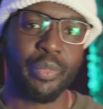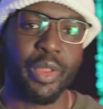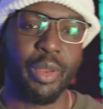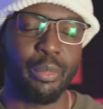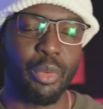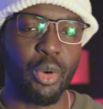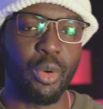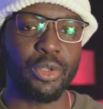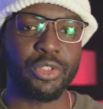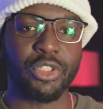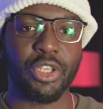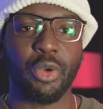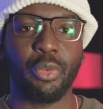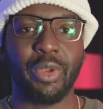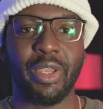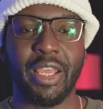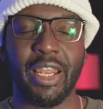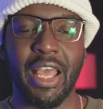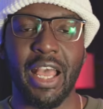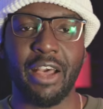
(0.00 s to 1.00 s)
But also we
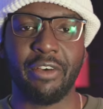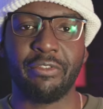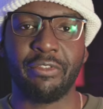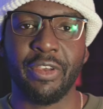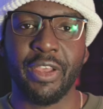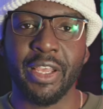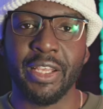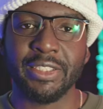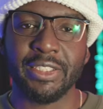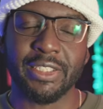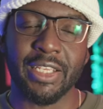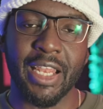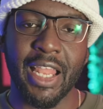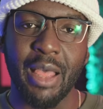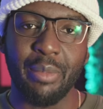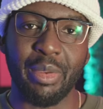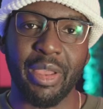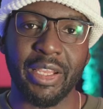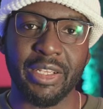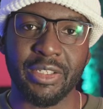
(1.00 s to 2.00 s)
can have
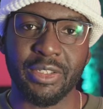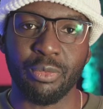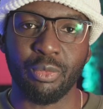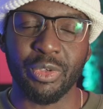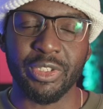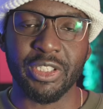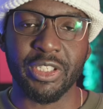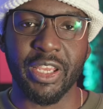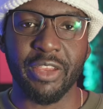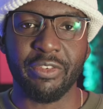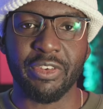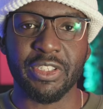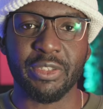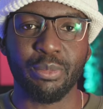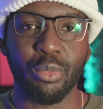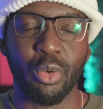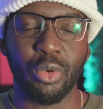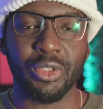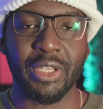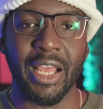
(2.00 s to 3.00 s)
syllabics, which give us
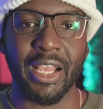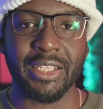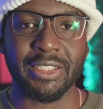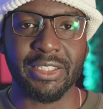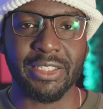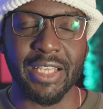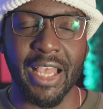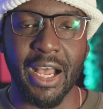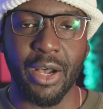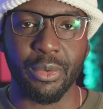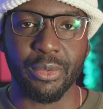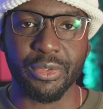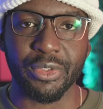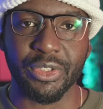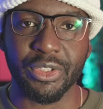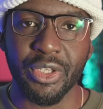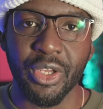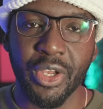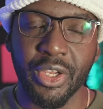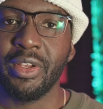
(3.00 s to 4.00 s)
more like
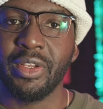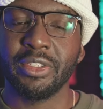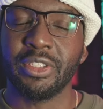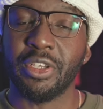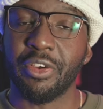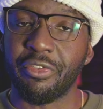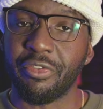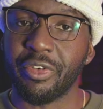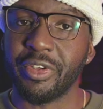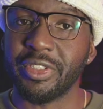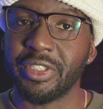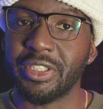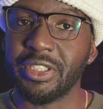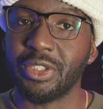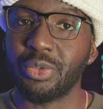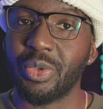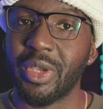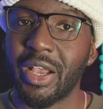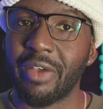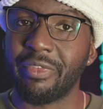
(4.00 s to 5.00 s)
sounds. So for
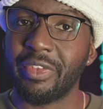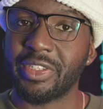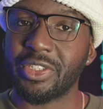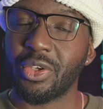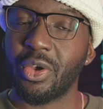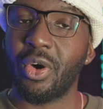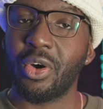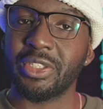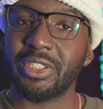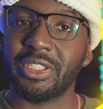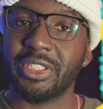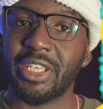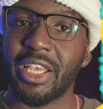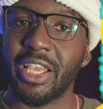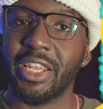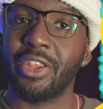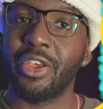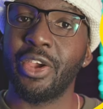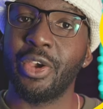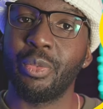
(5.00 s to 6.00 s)
instance, we have this ox's
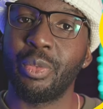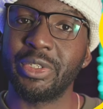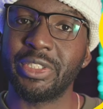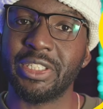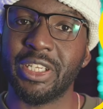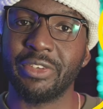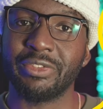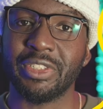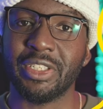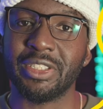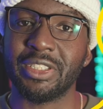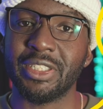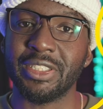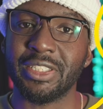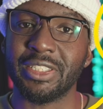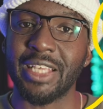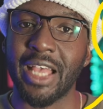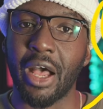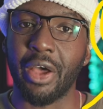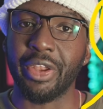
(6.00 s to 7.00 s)
head, which gives us the
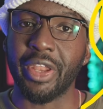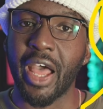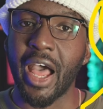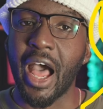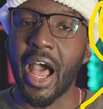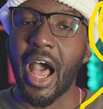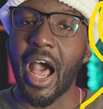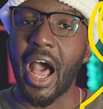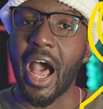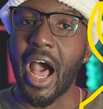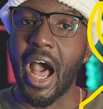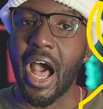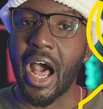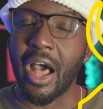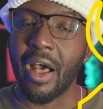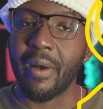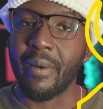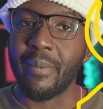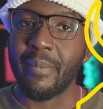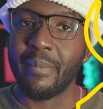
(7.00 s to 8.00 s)
sound ah.